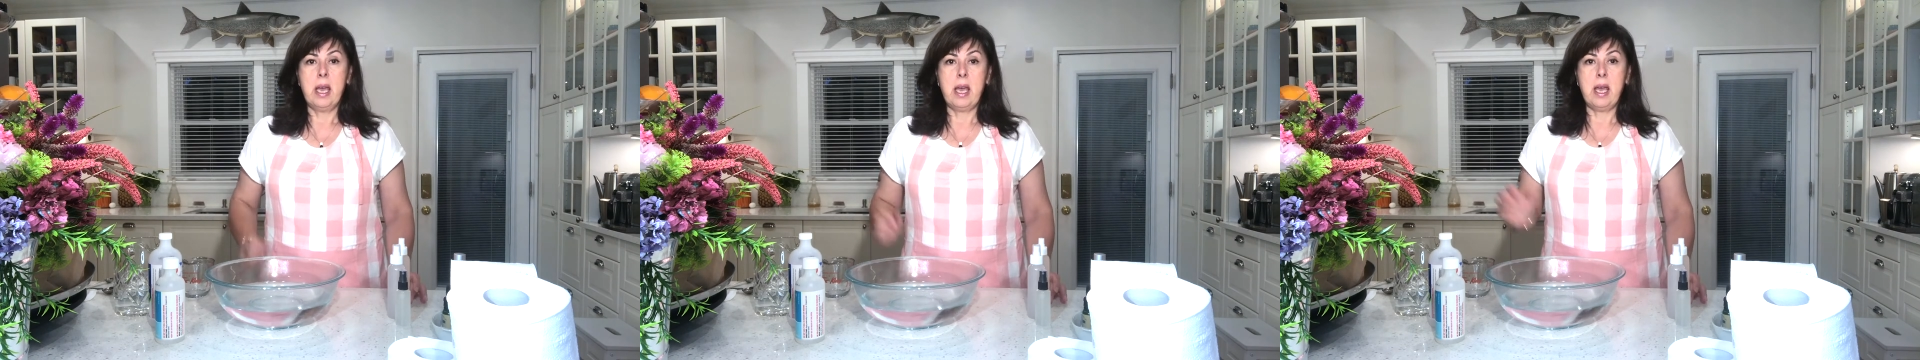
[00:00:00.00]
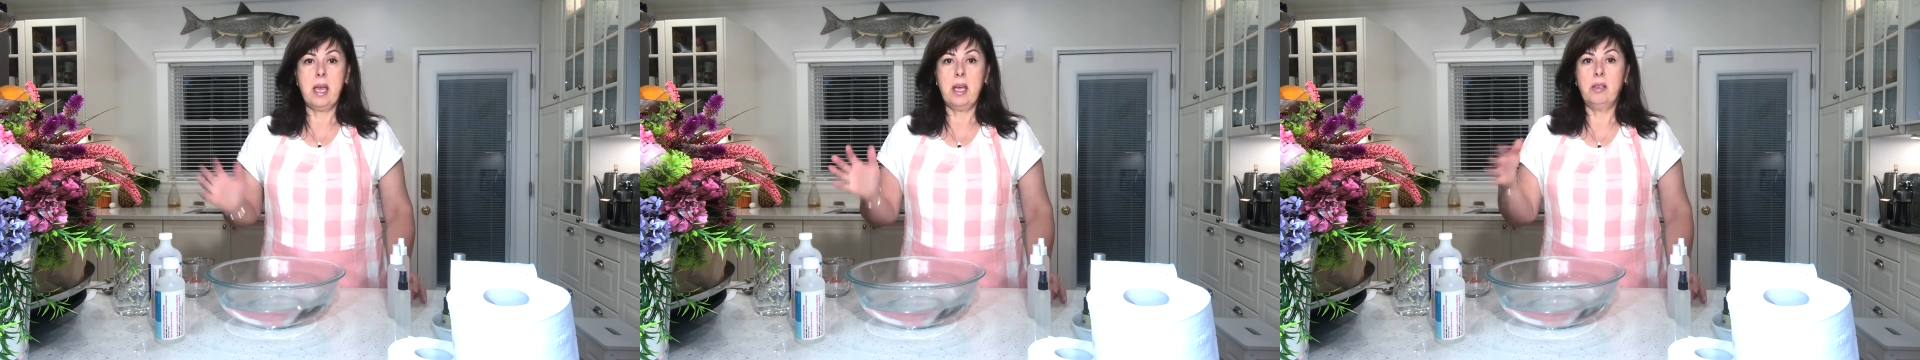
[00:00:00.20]

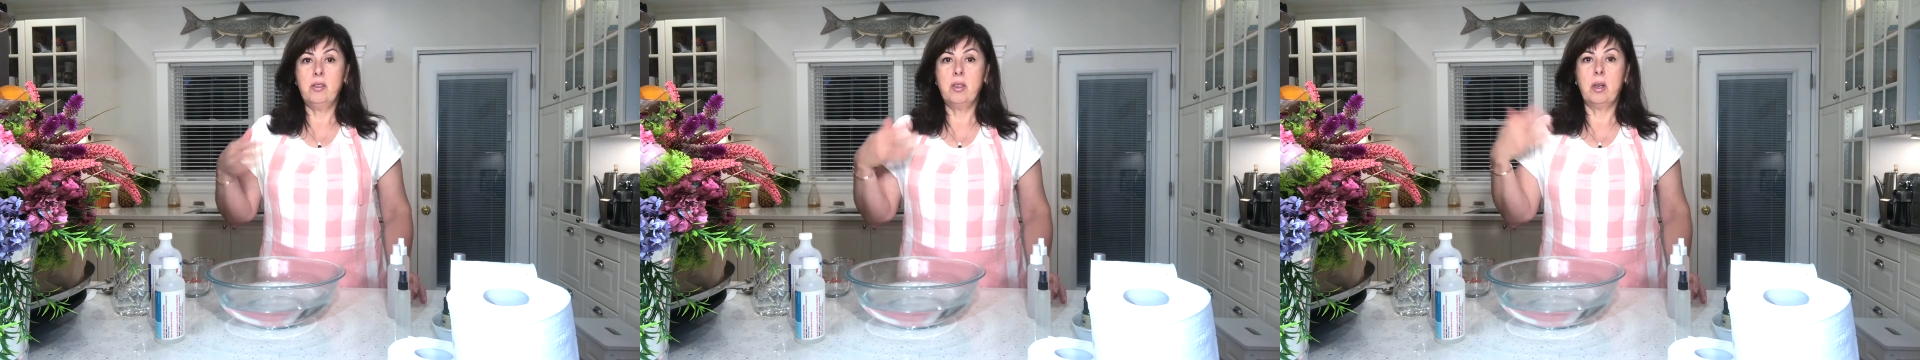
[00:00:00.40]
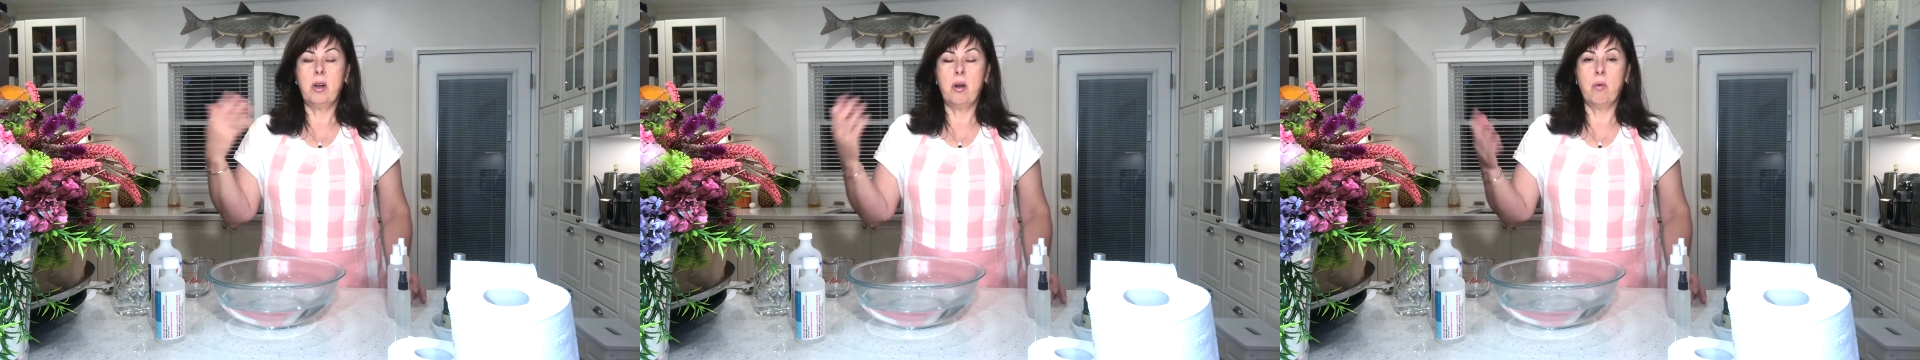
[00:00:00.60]

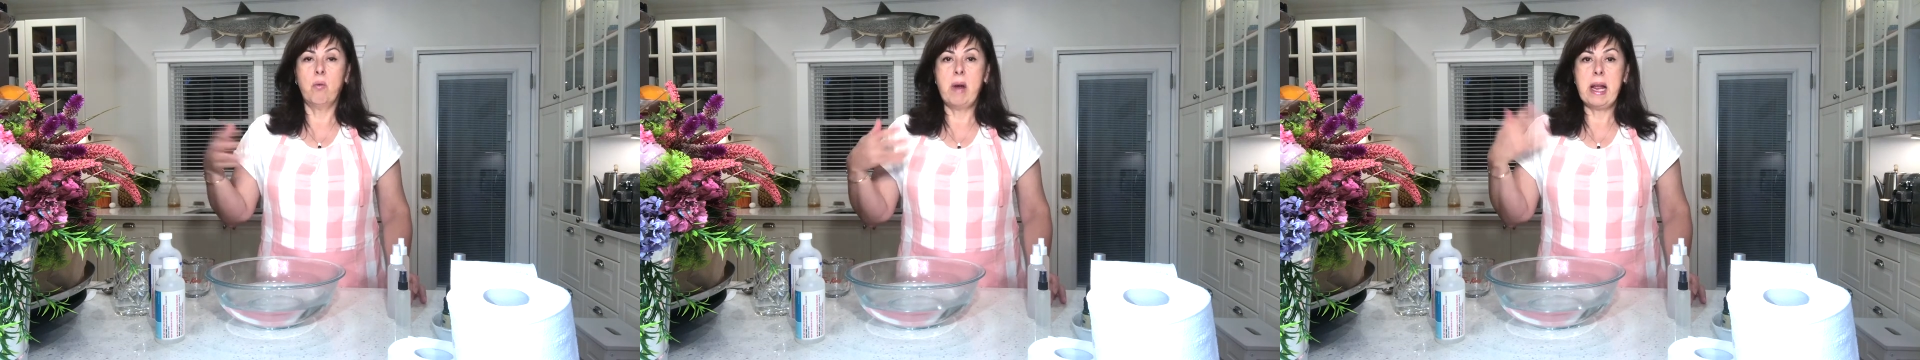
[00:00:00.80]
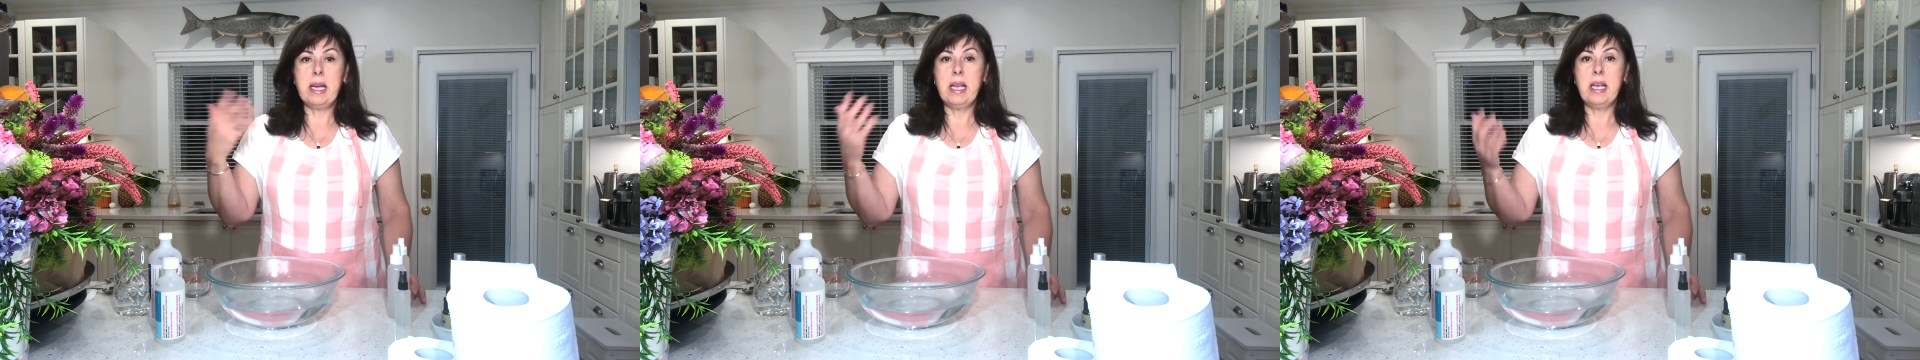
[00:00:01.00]
And
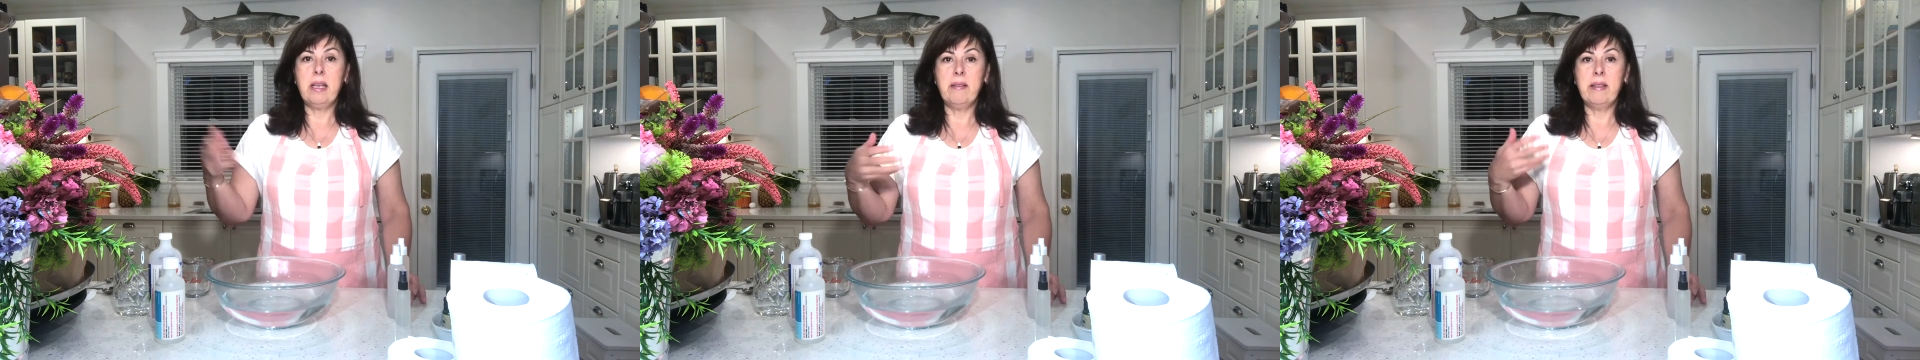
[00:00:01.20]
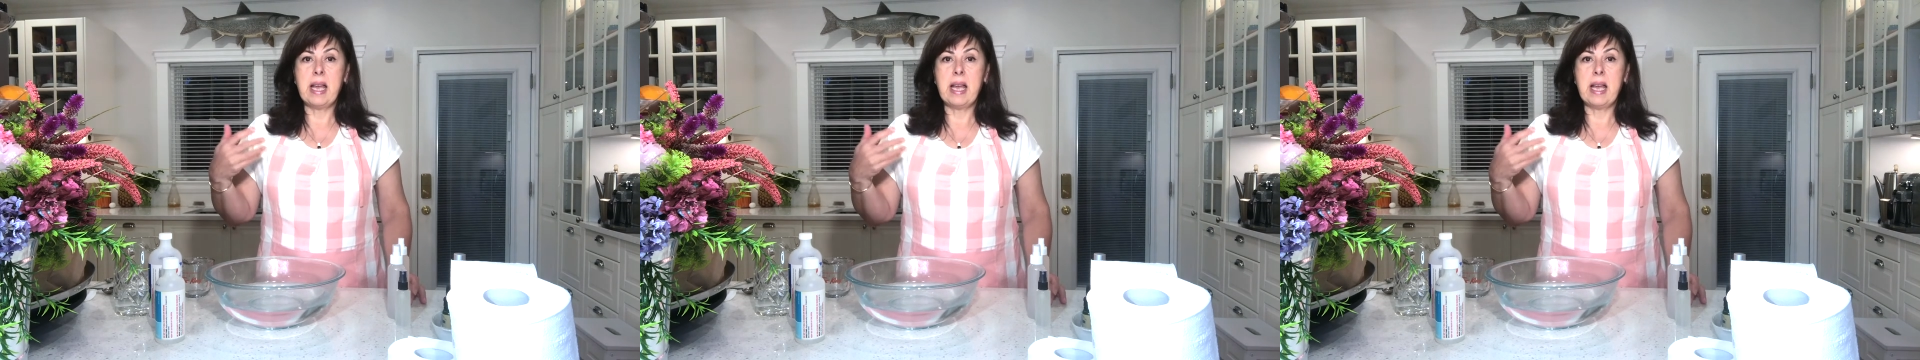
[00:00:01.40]
already